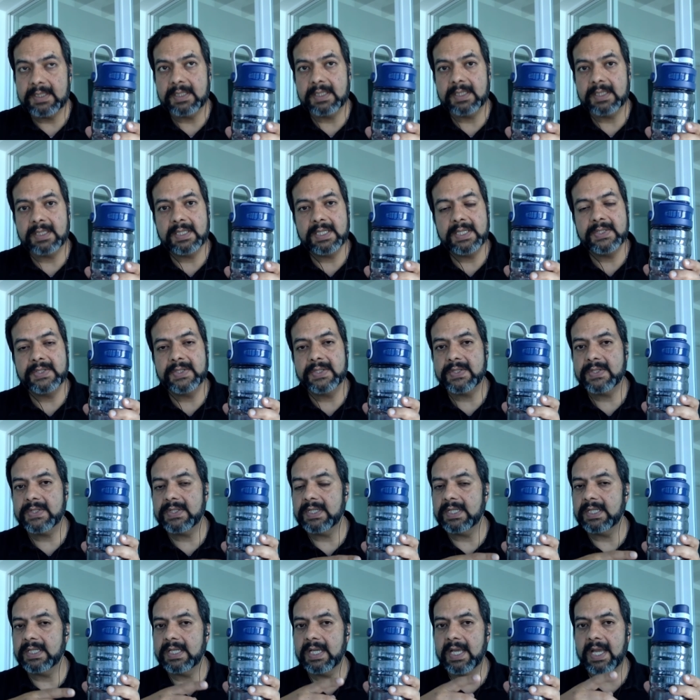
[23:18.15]
Is it
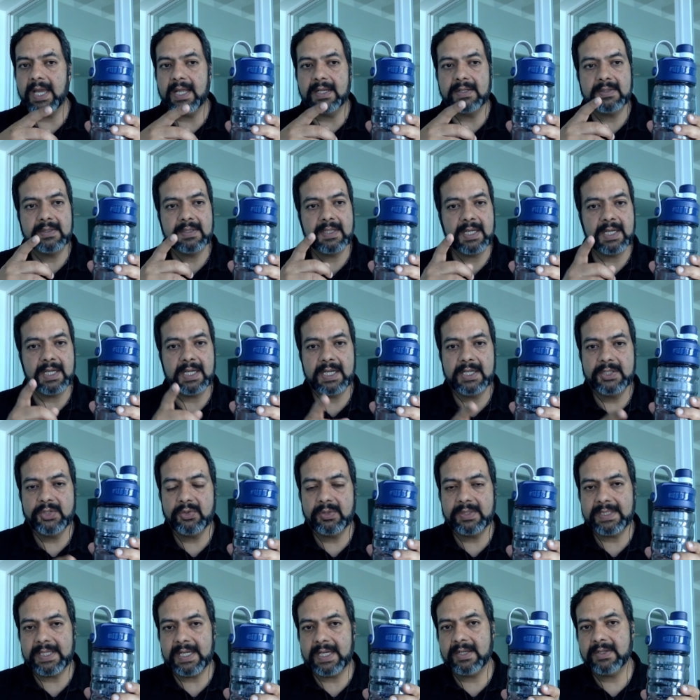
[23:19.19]
sitting at
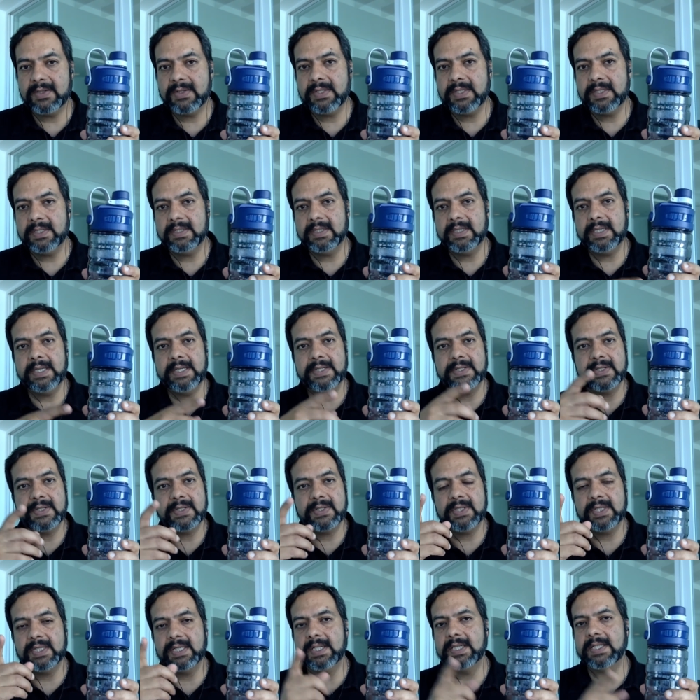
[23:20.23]
100,000? Is it
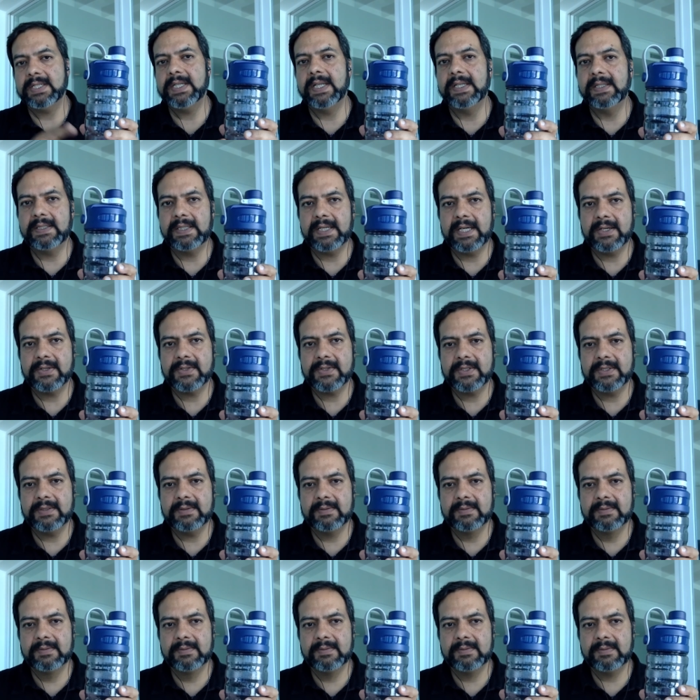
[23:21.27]
sitting at 10,000?
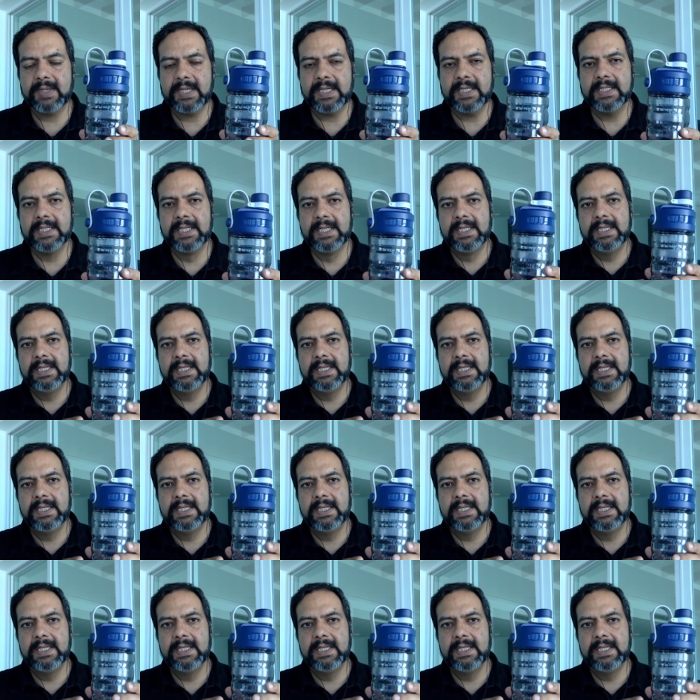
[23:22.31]
Right?